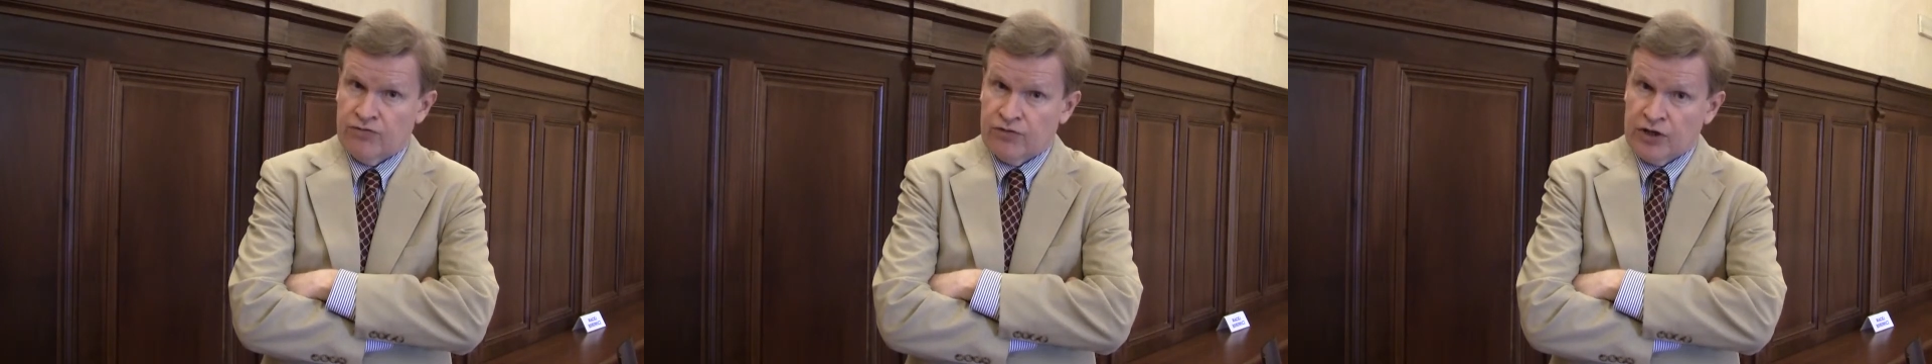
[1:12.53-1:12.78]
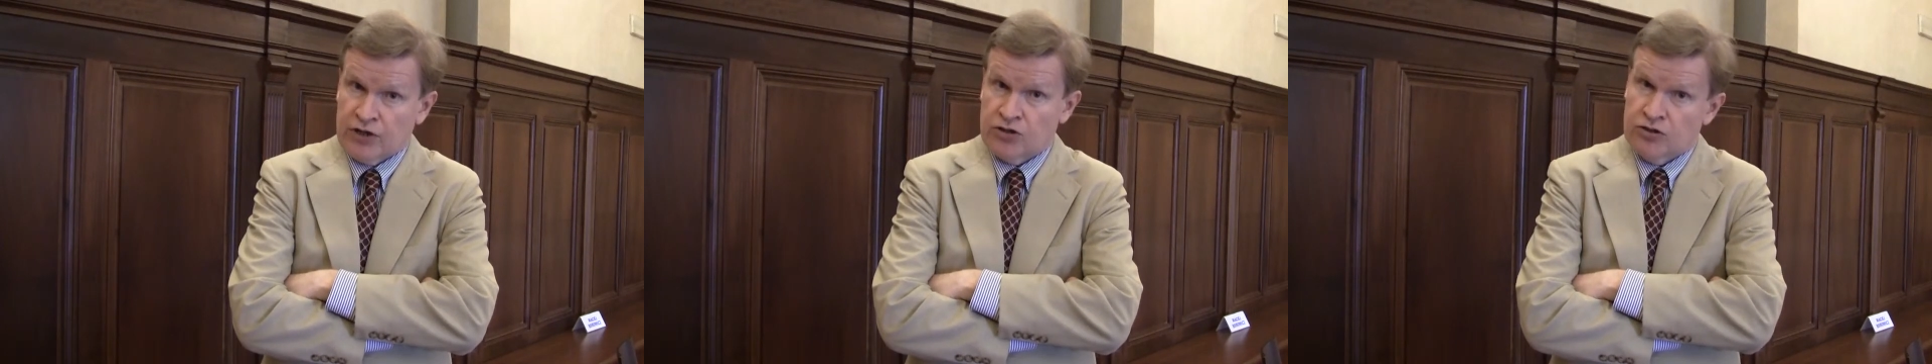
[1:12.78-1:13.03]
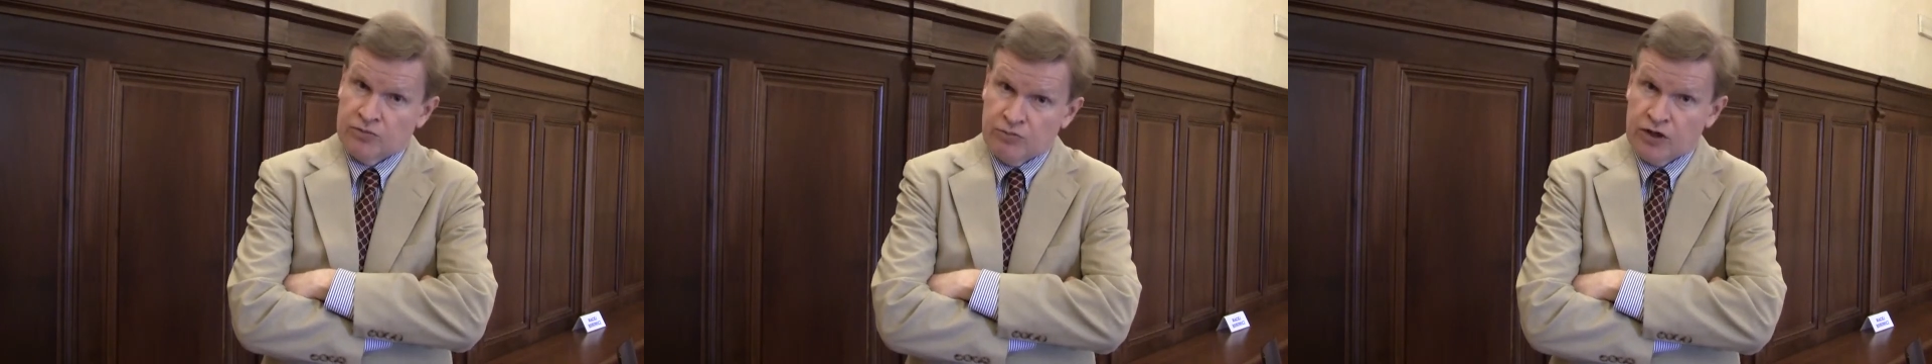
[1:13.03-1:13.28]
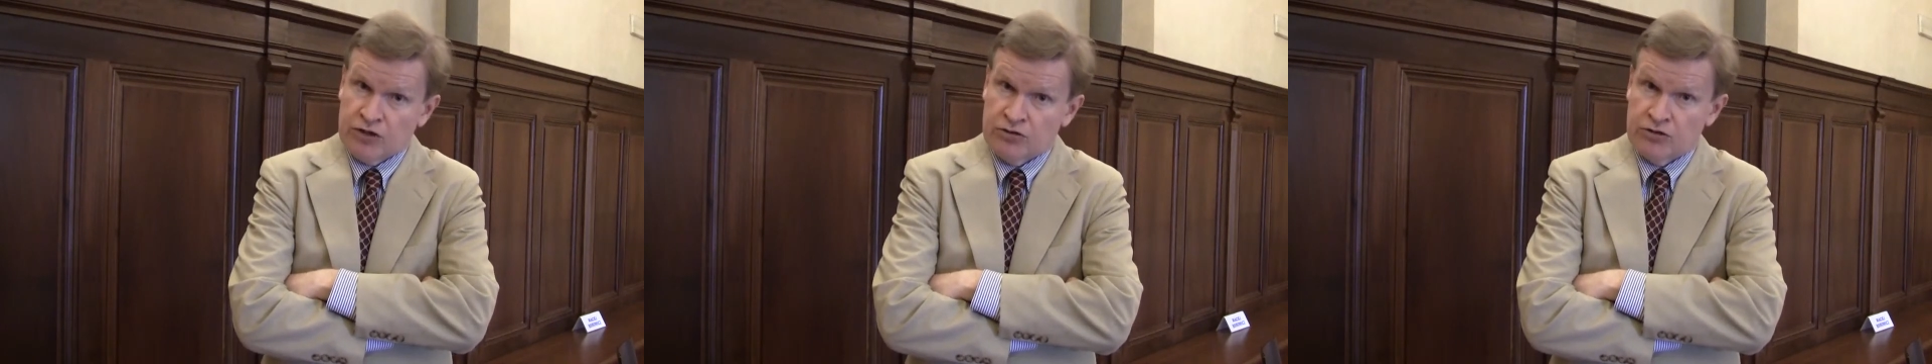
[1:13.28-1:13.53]
financial and
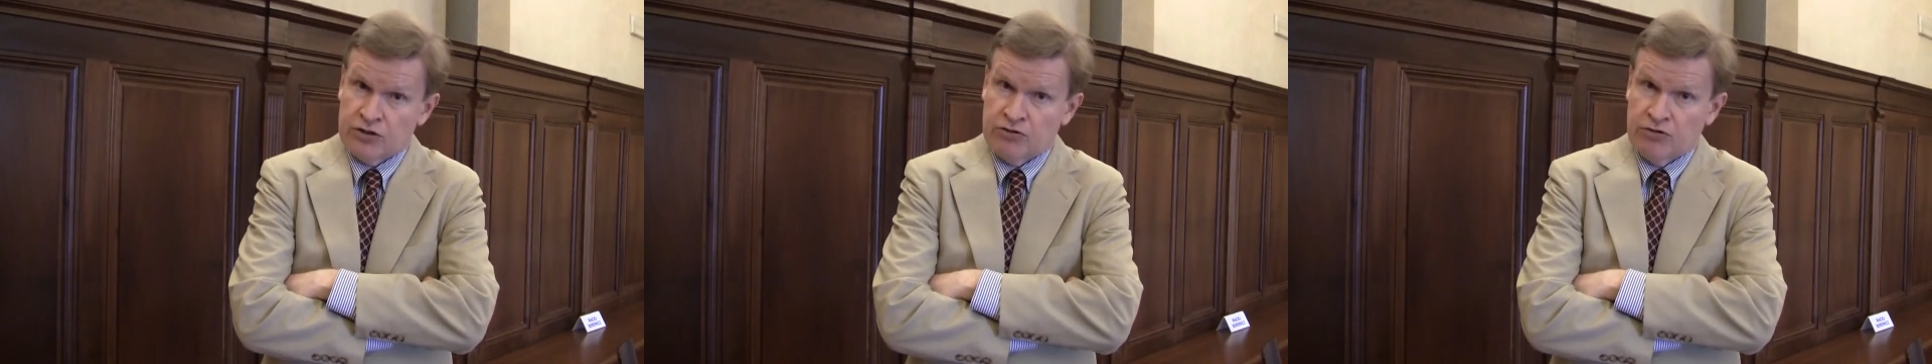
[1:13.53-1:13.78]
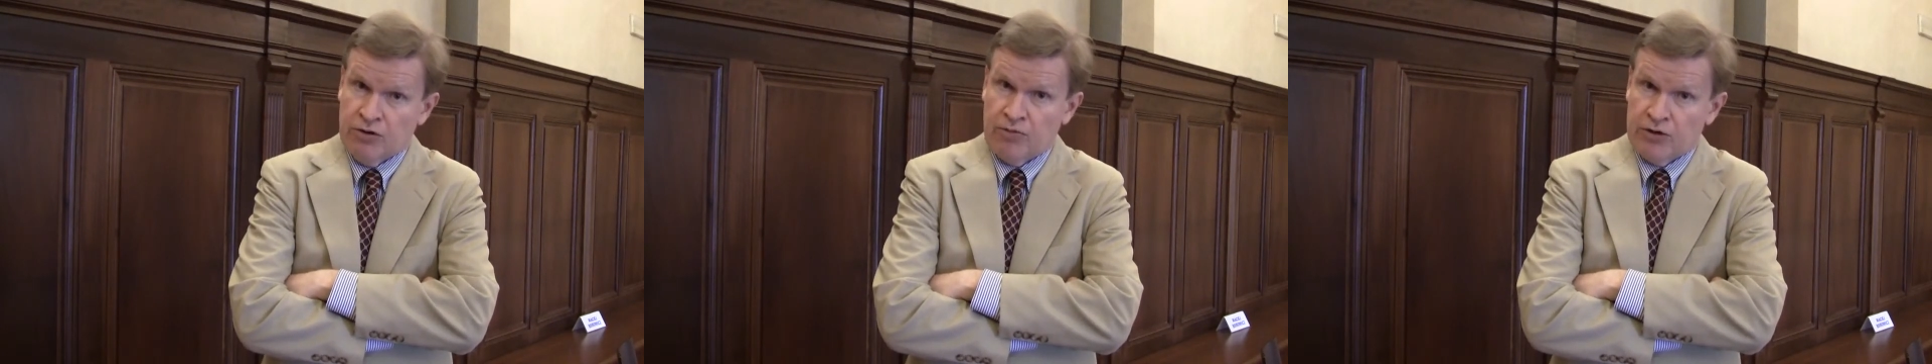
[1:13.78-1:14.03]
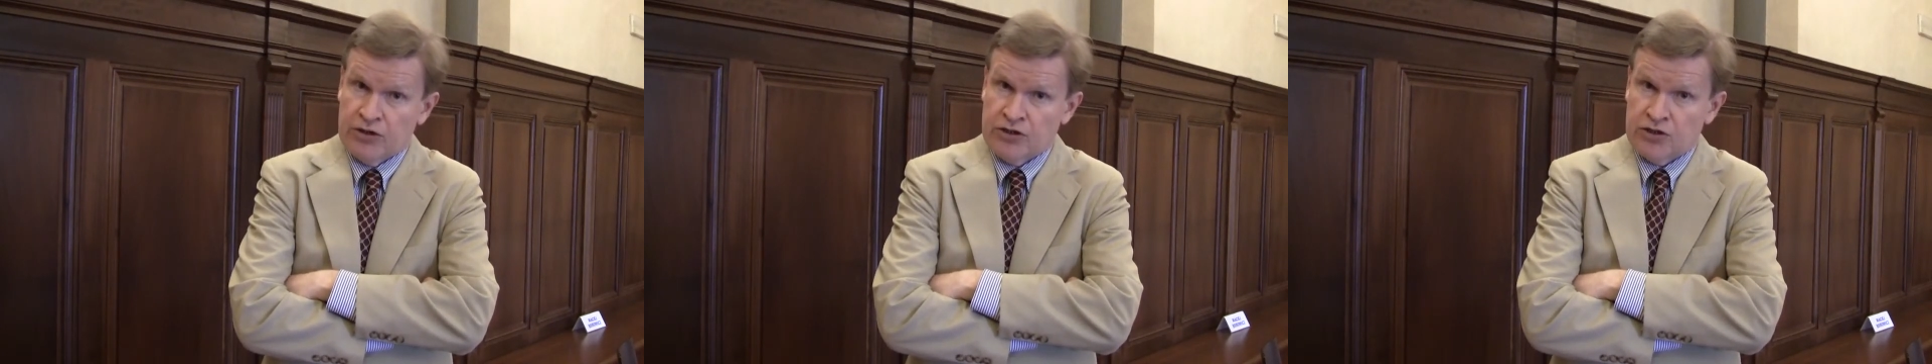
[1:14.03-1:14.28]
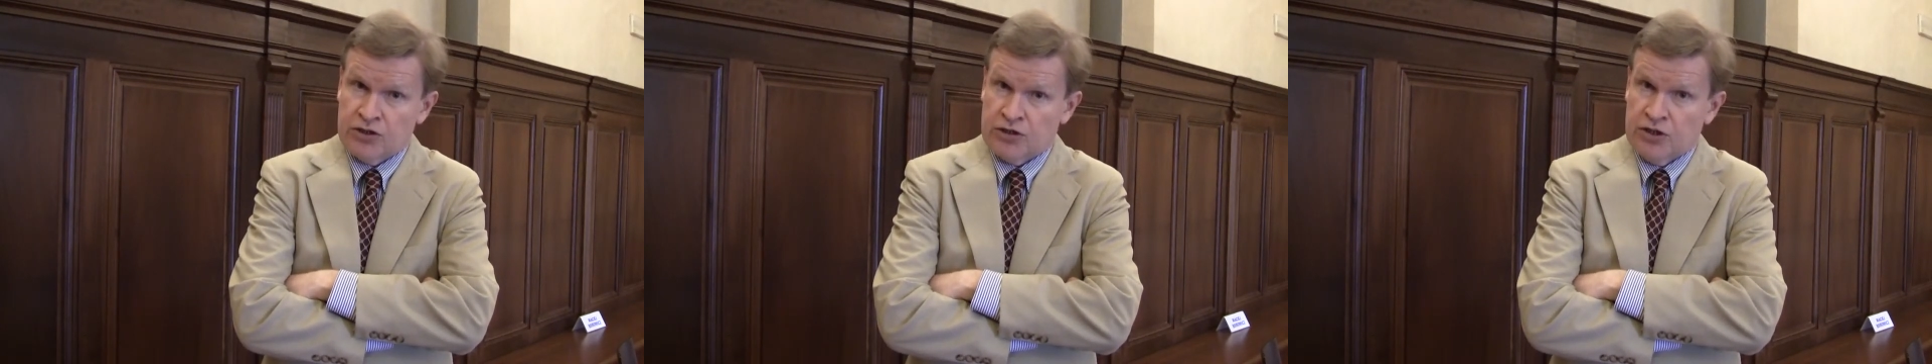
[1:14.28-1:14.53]
monetary
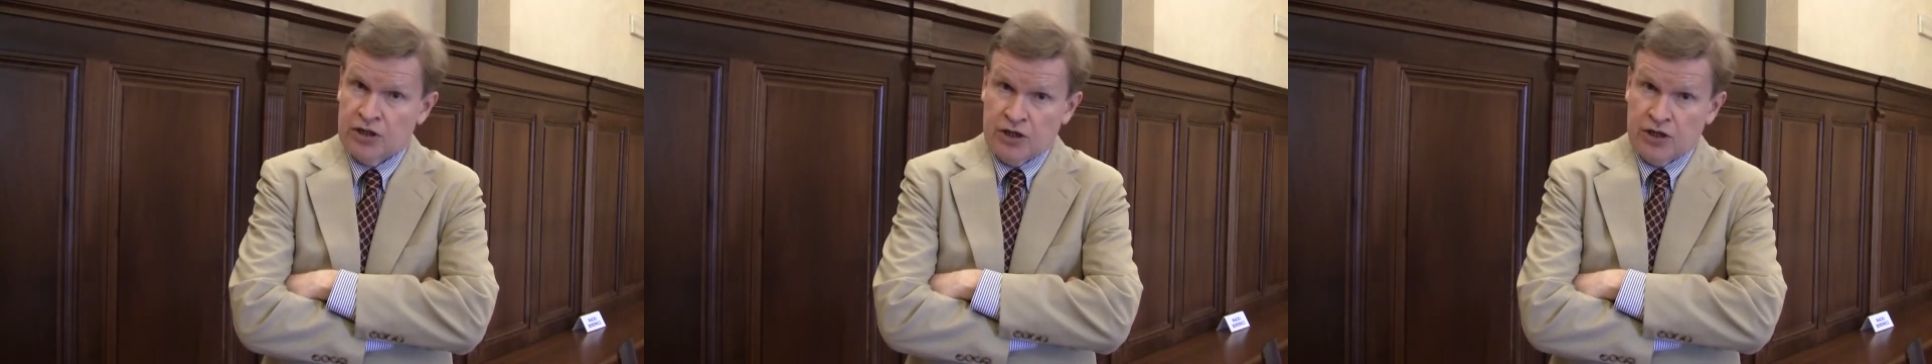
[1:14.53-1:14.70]
cooperation,